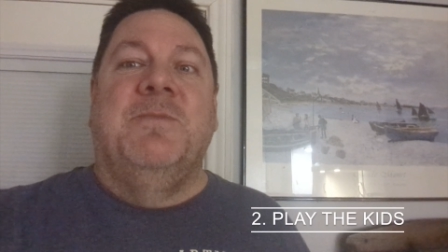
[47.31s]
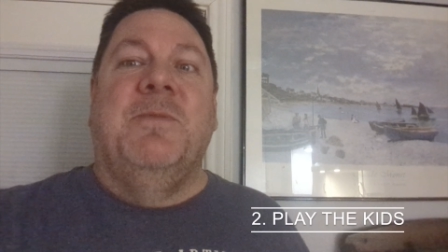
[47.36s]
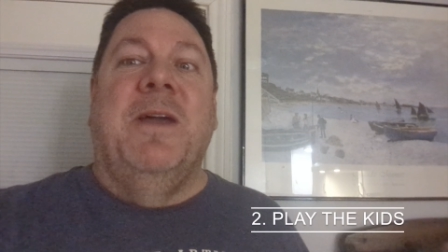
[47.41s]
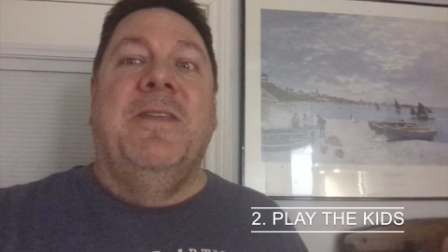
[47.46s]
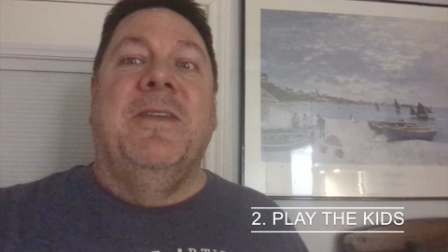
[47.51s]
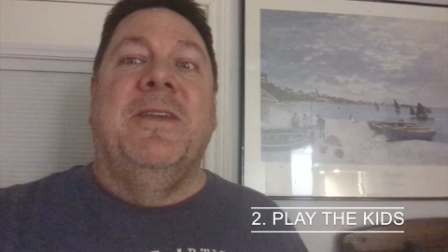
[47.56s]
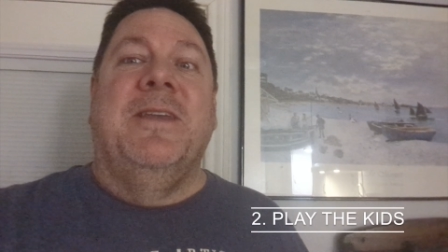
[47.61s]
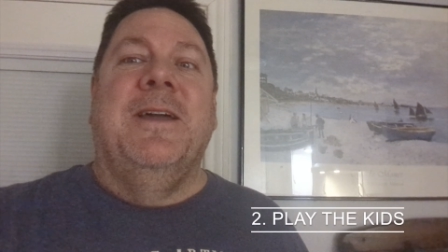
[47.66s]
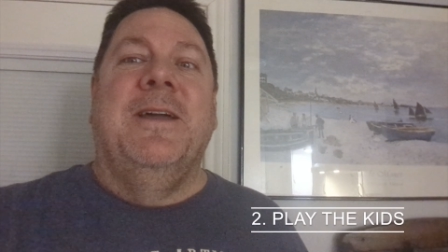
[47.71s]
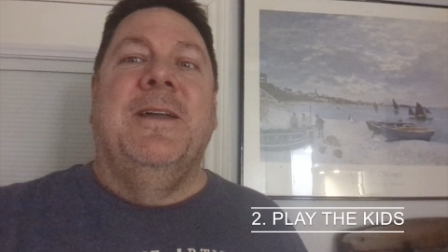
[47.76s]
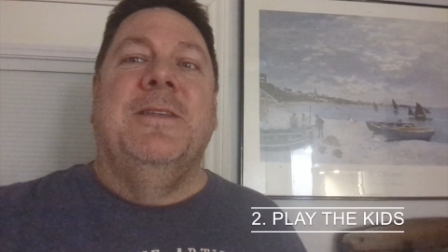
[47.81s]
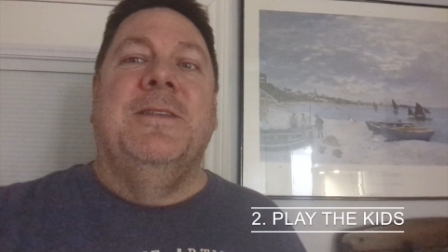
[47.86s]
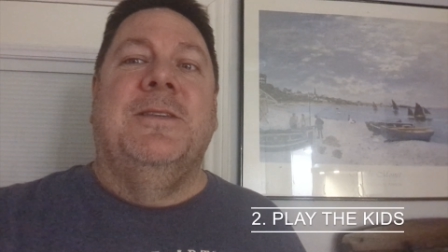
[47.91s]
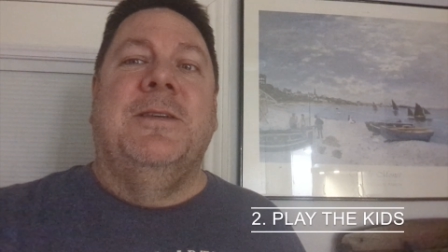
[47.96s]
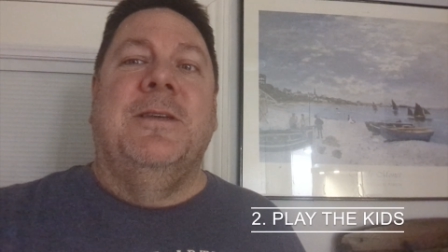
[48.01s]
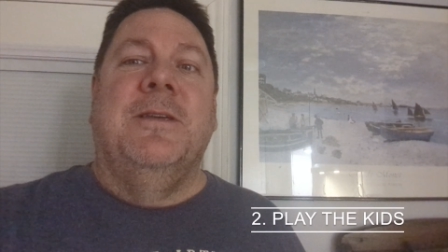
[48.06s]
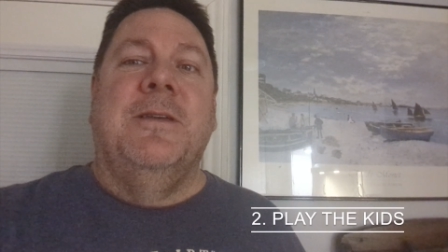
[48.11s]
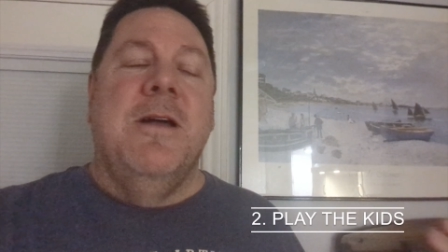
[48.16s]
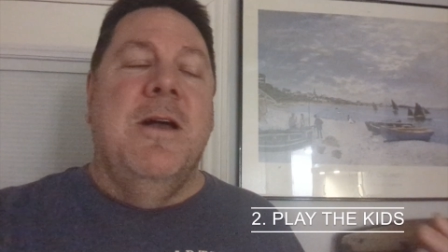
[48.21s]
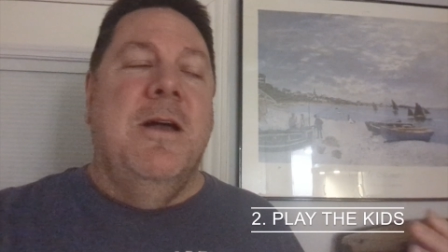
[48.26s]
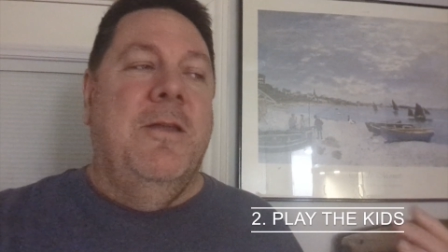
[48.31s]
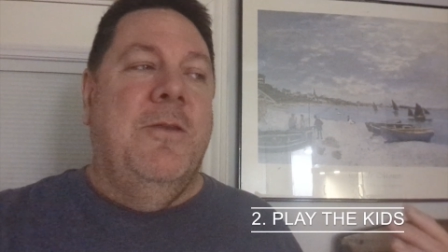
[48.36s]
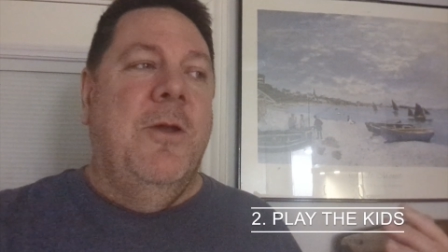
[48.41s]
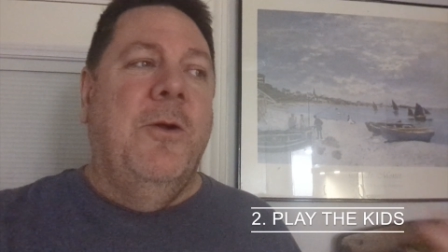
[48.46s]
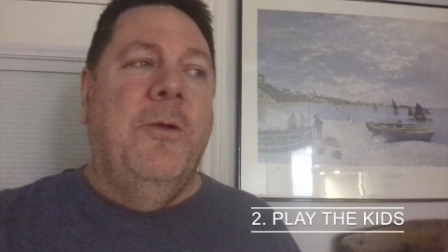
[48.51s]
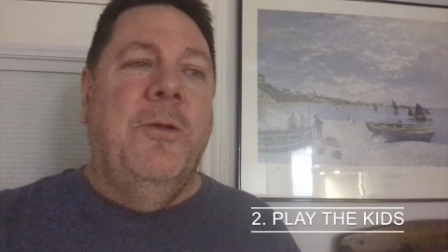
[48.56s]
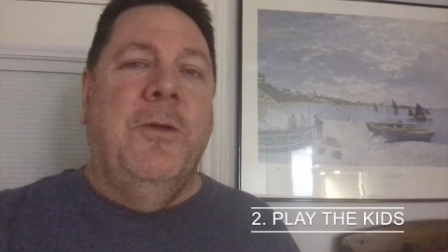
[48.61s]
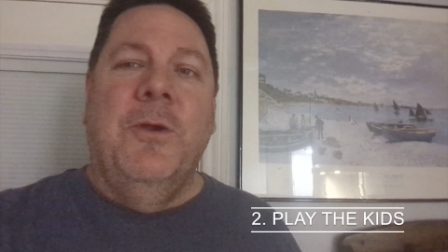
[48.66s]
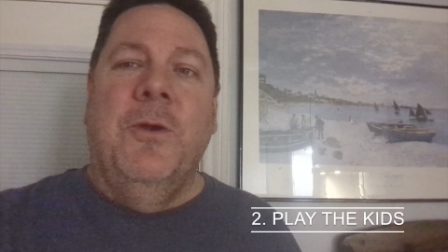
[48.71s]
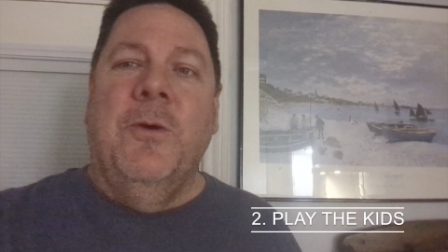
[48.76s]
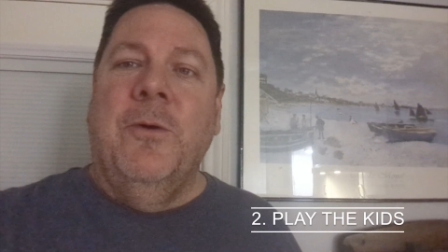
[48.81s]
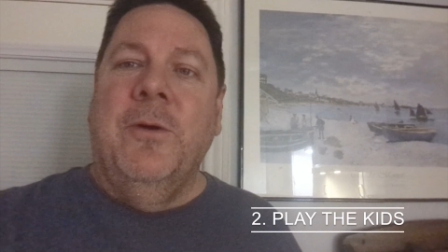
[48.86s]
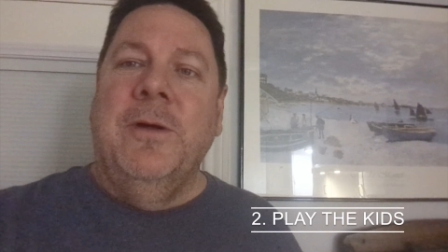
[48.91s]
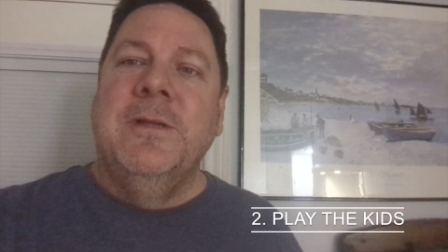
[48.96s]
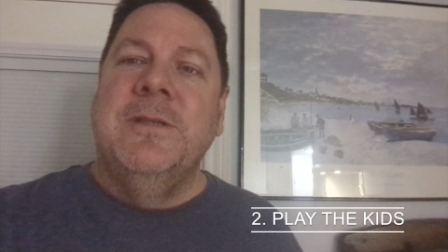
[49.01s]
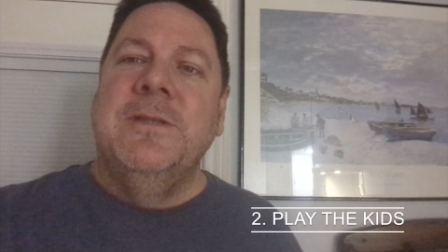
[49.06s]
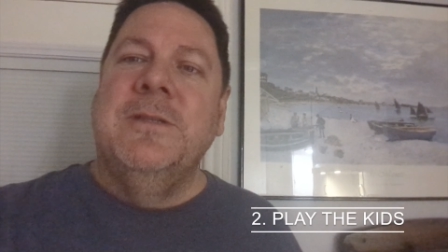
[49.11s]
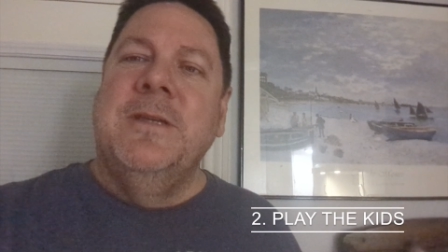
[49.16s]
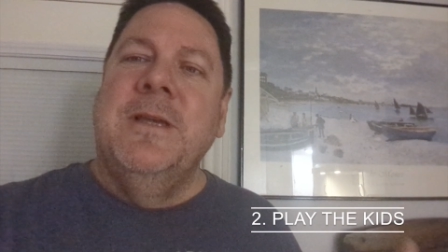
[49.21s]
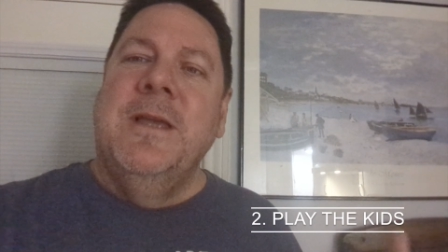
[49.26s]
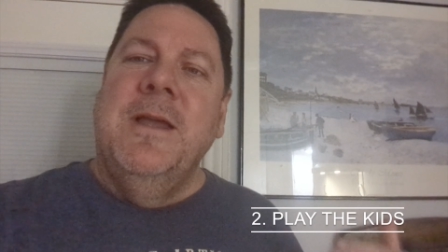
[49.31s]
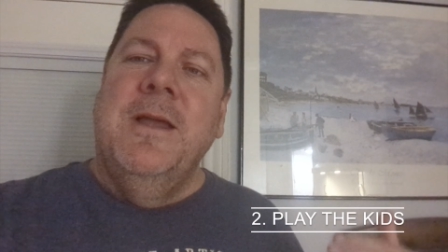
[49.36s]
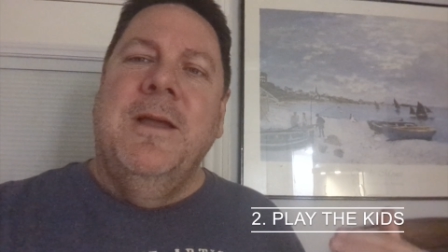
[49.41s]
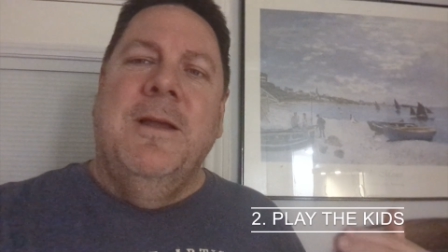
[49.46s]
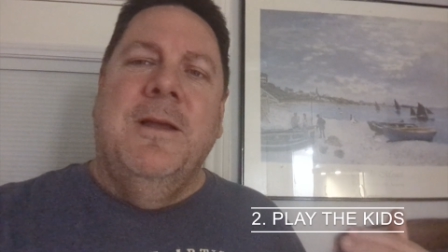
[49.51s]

Play the kids. Uh, Nolan Norris,